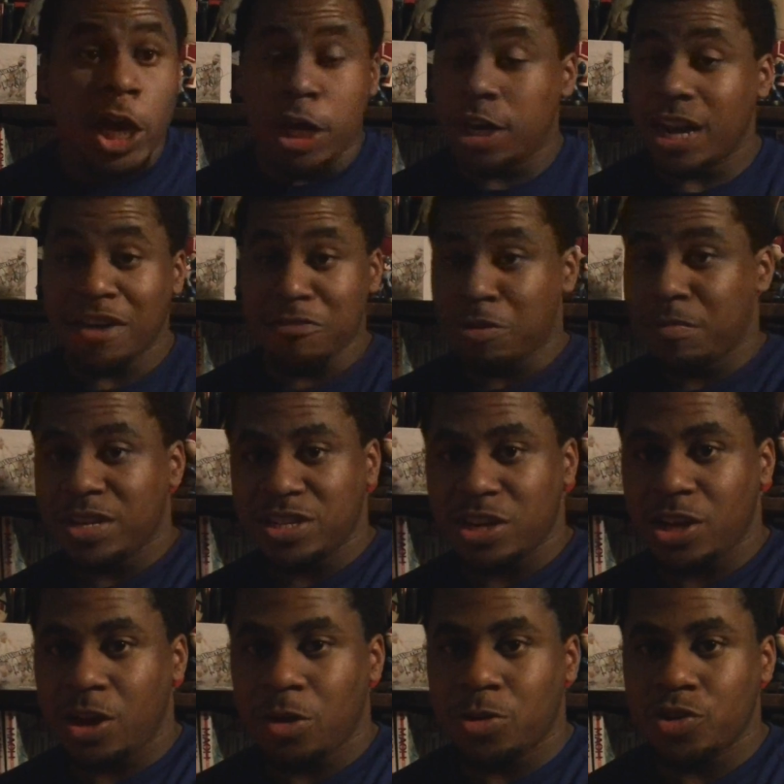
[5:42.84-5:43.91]
Never mentioned
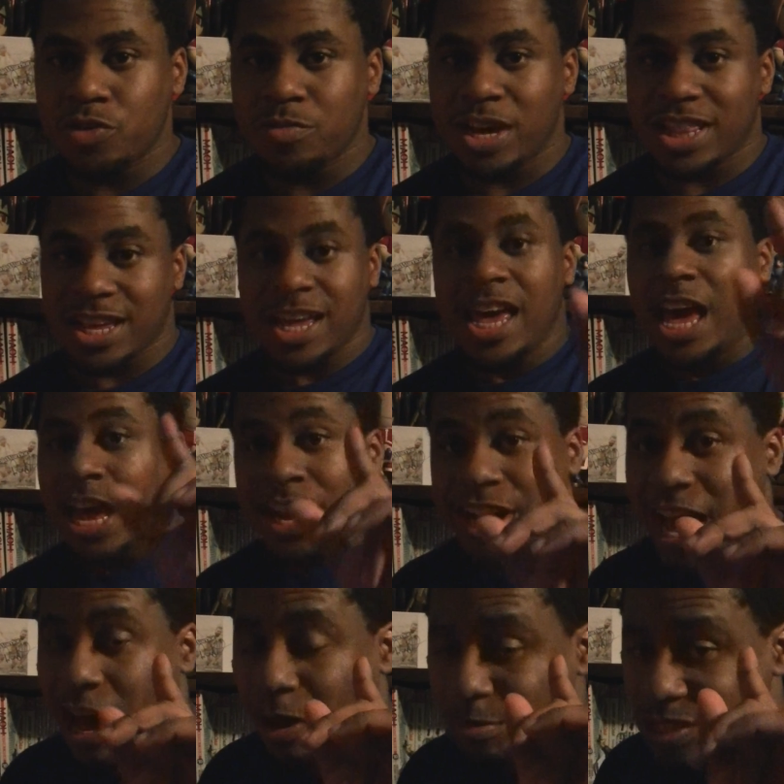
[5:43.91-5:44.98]
Goku's mother.
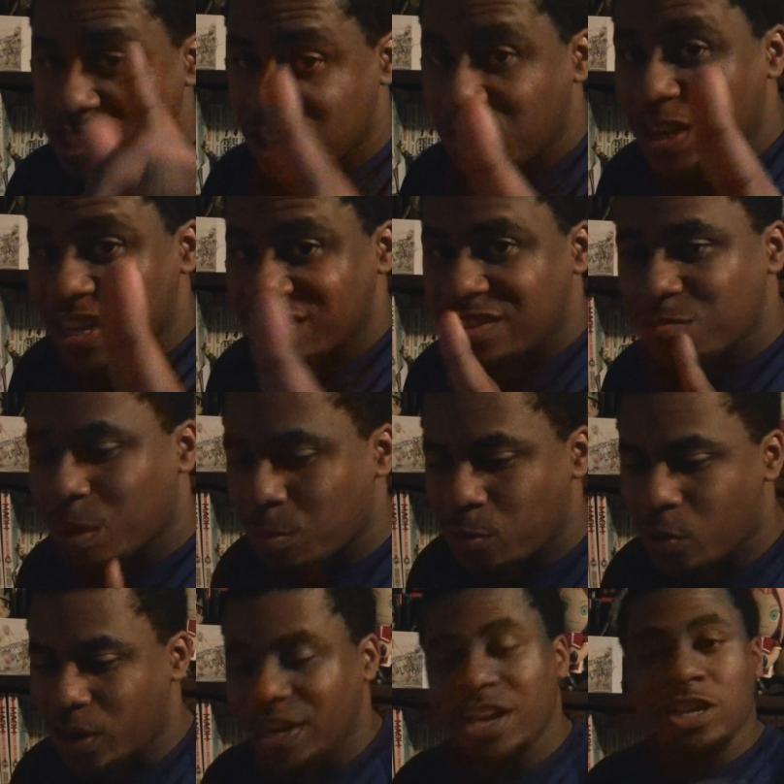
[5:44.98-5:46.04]
Now, I'm still getting to my
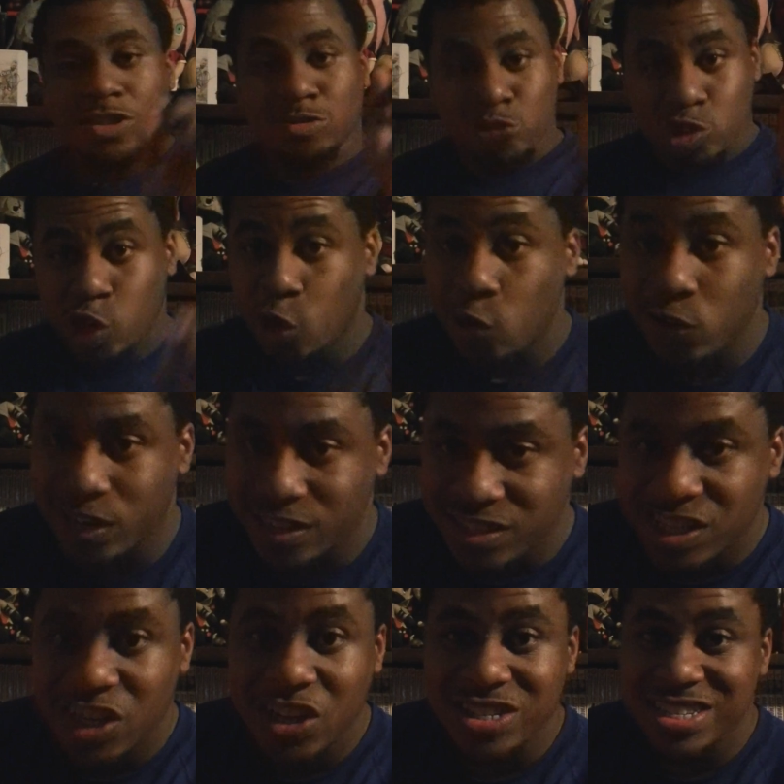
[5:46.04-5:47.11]
point.
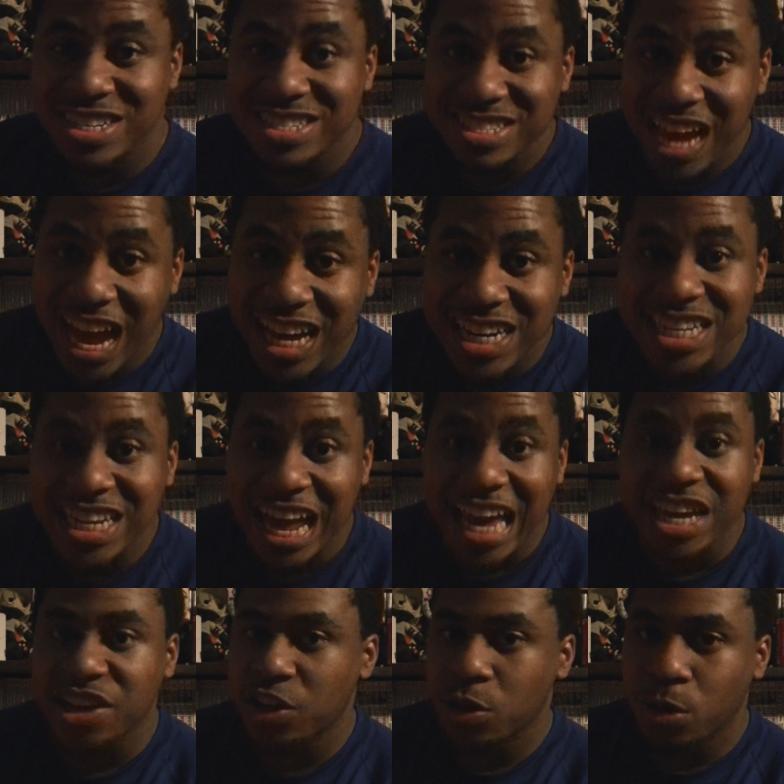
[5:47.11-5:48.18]
Turles looks exactly
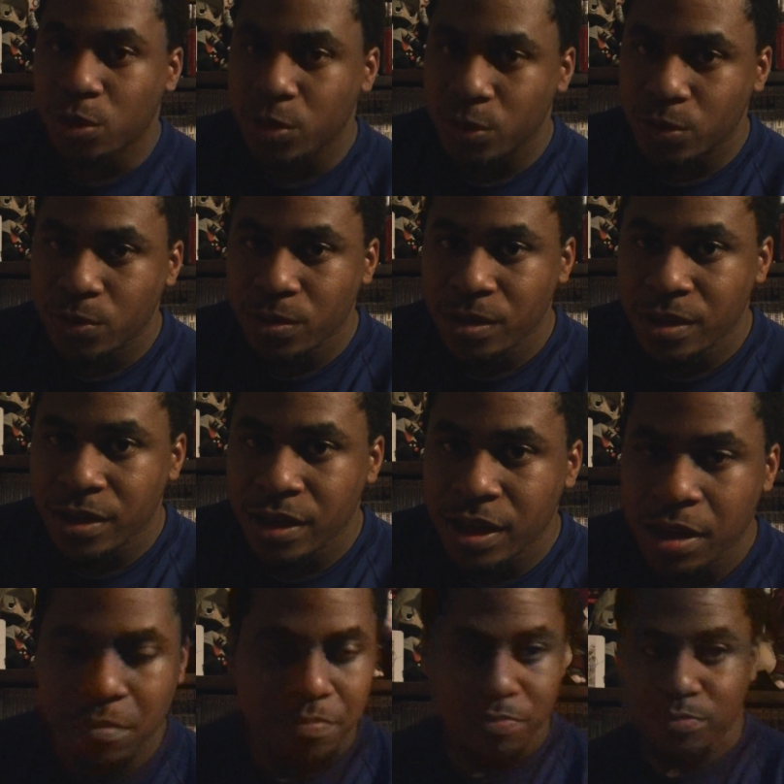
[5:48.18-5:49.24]
like Goku.
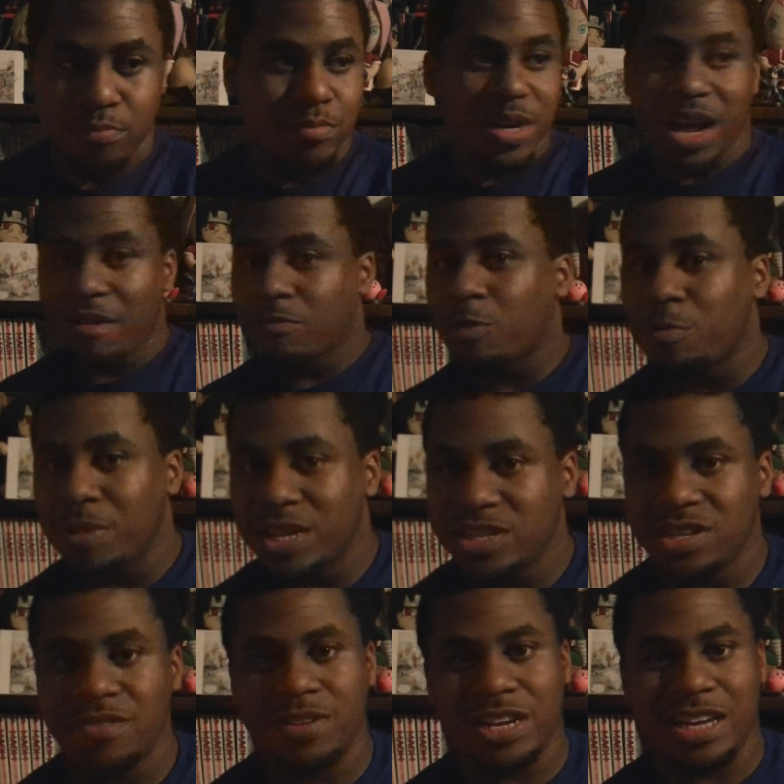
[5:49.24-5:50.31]
Never a
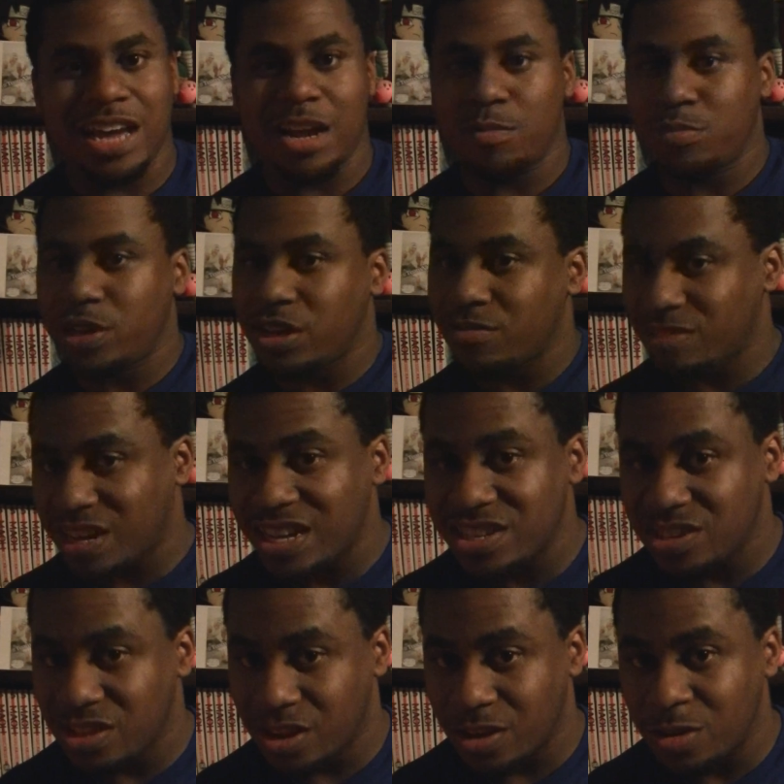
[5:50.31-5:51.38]
mention of any kind of blood
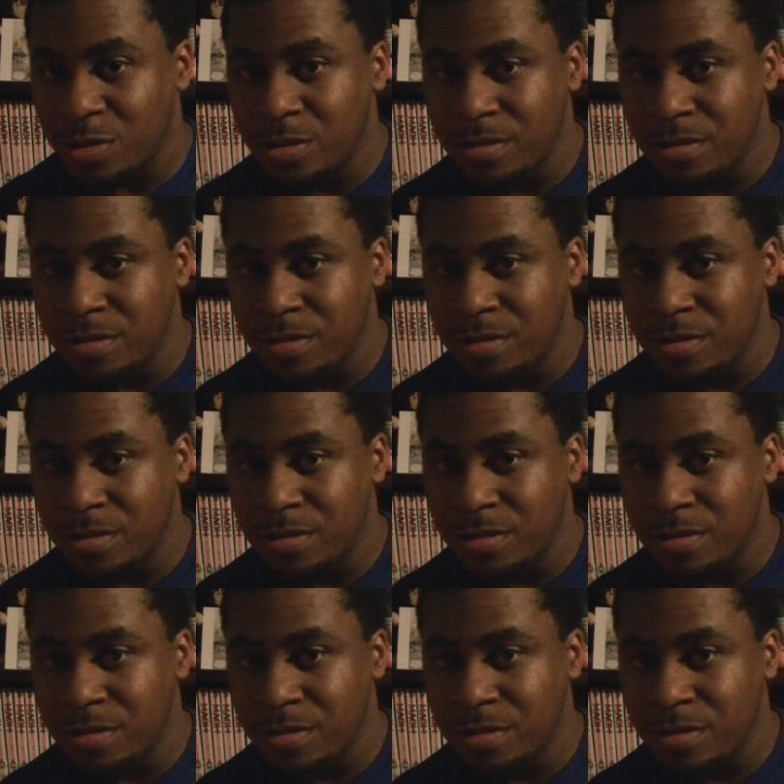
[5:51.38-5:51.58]
relation, though.